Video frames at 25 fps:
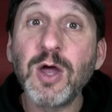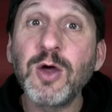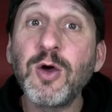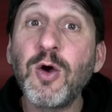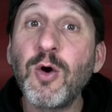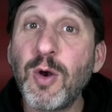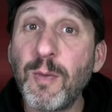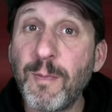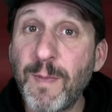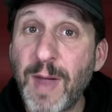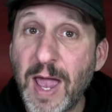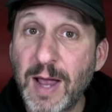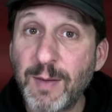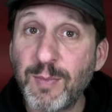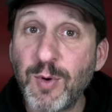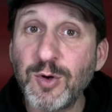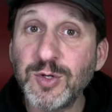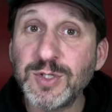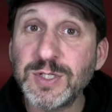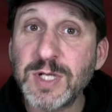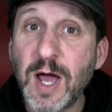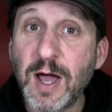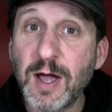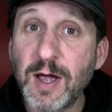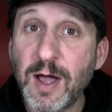Go to
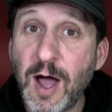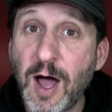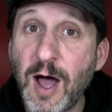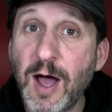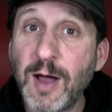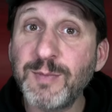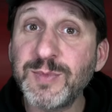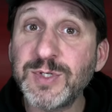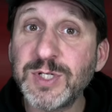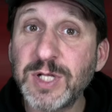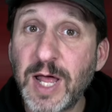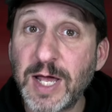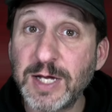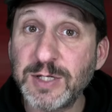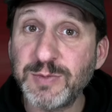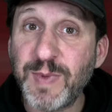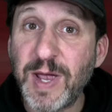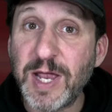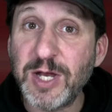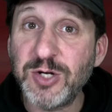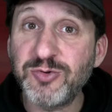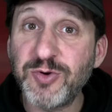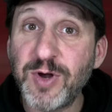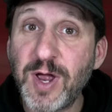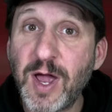MacMost.com slash
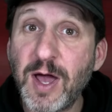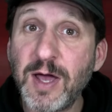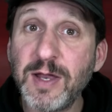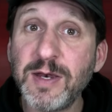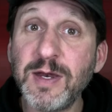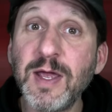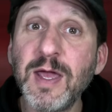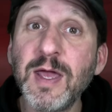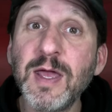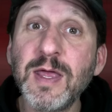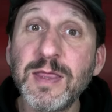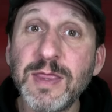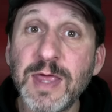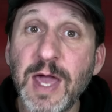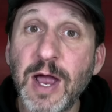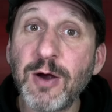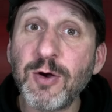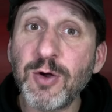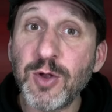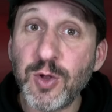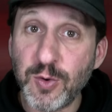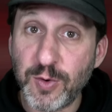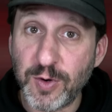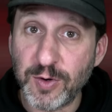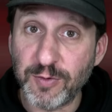Patreon.
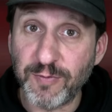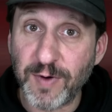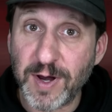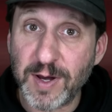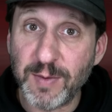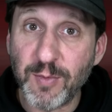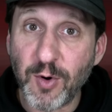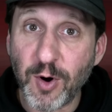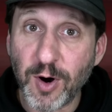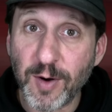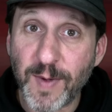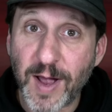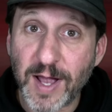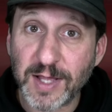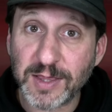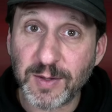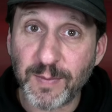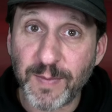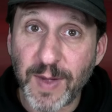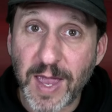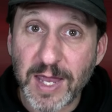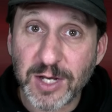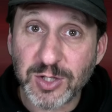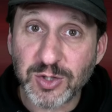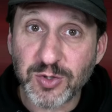There you could read more about
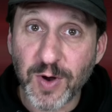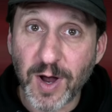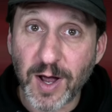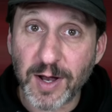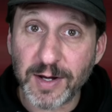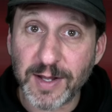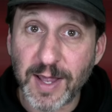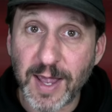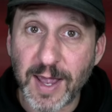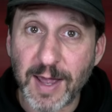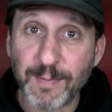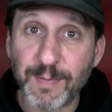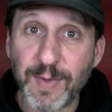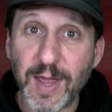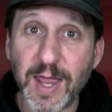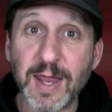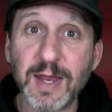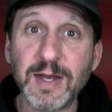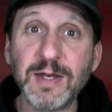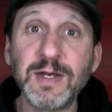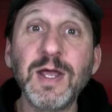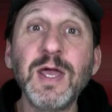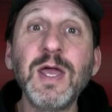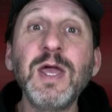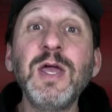the Patreon
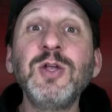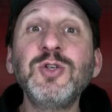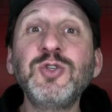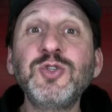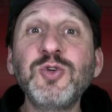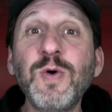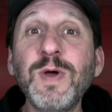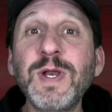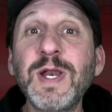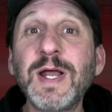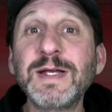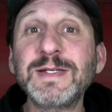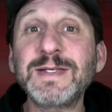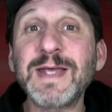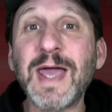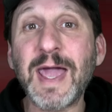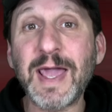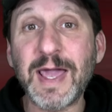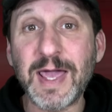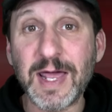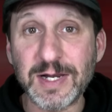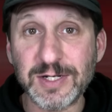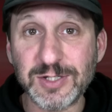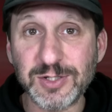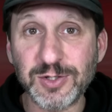campaign, join us,
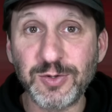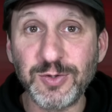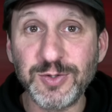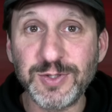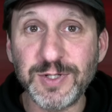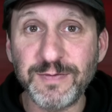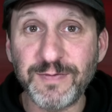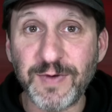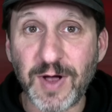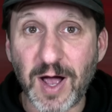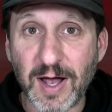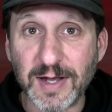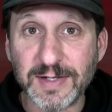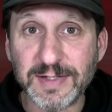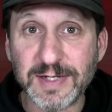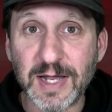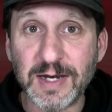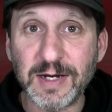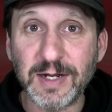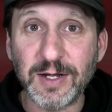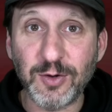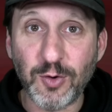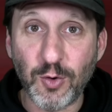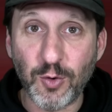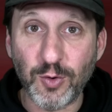and get exclusive
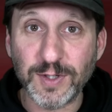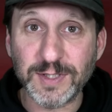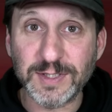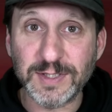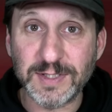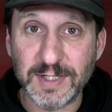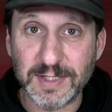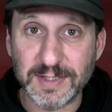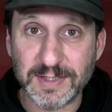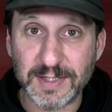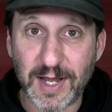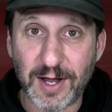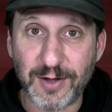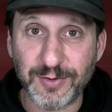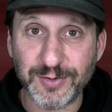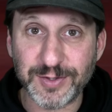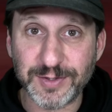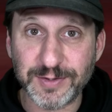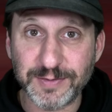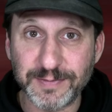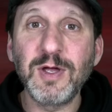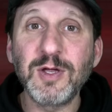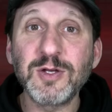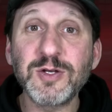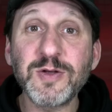content and course
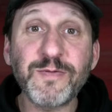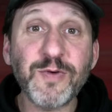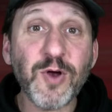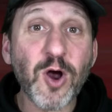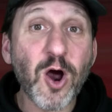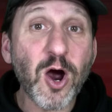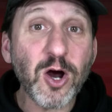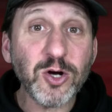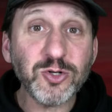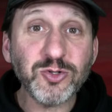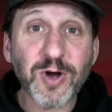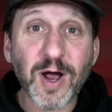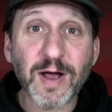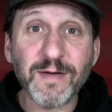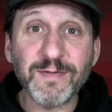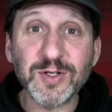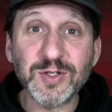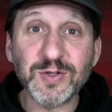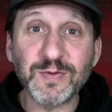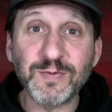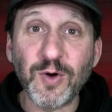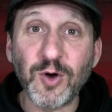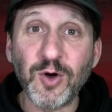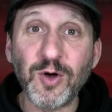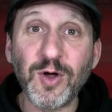discounts. So if your hard drive
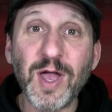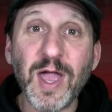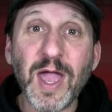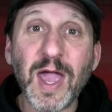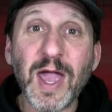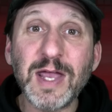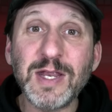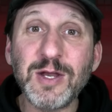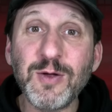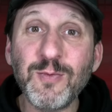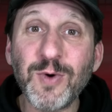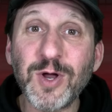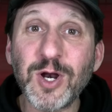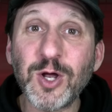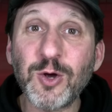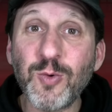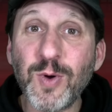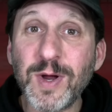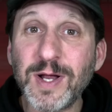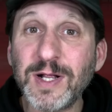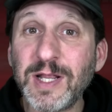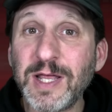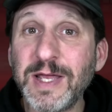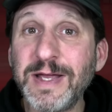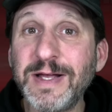is full and you want to
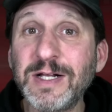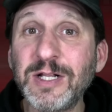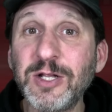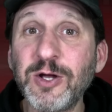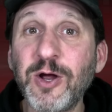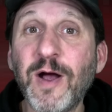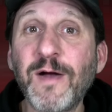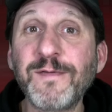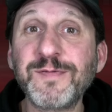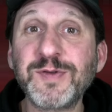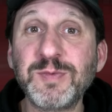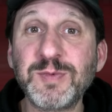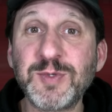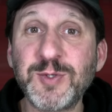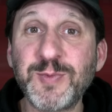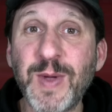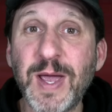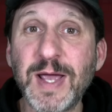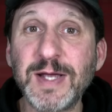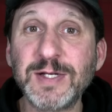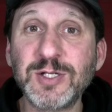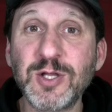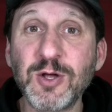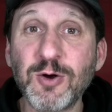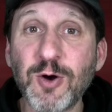quickly clear off some
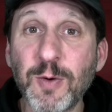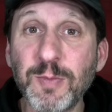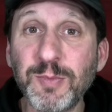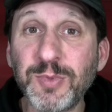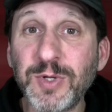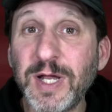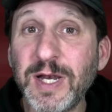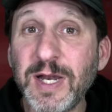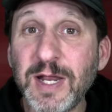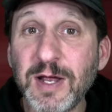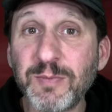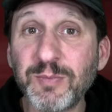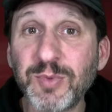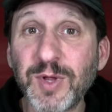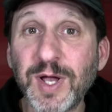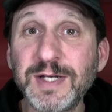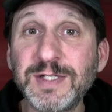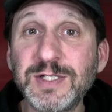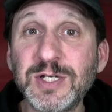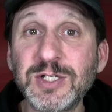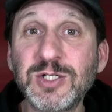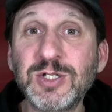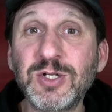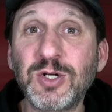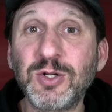space, there are plenty of
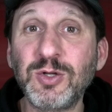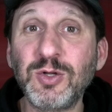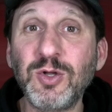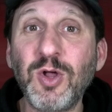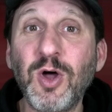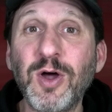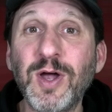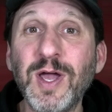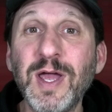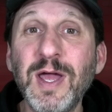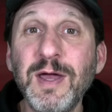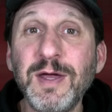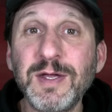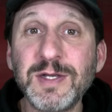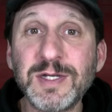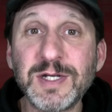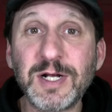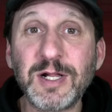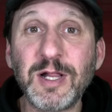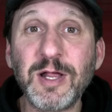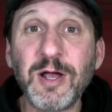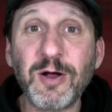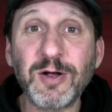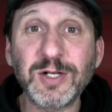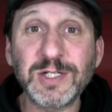places to look
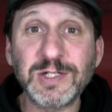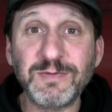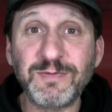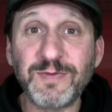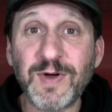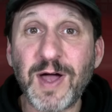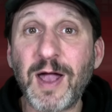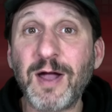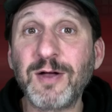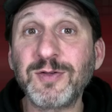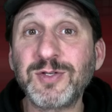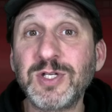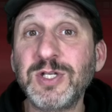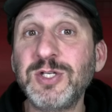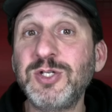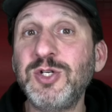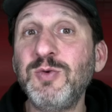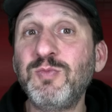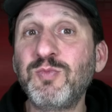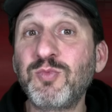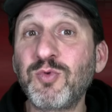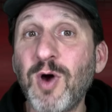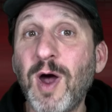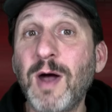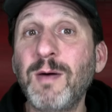to clear out some files that
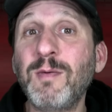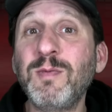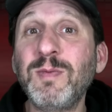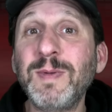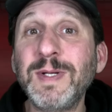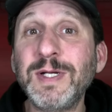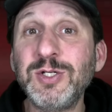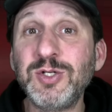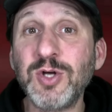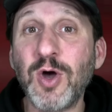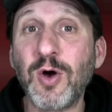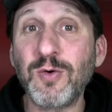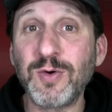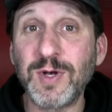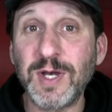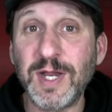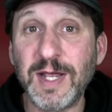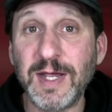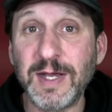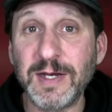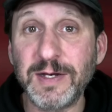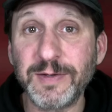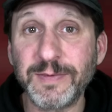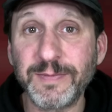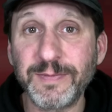you probably don't
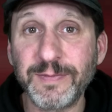need.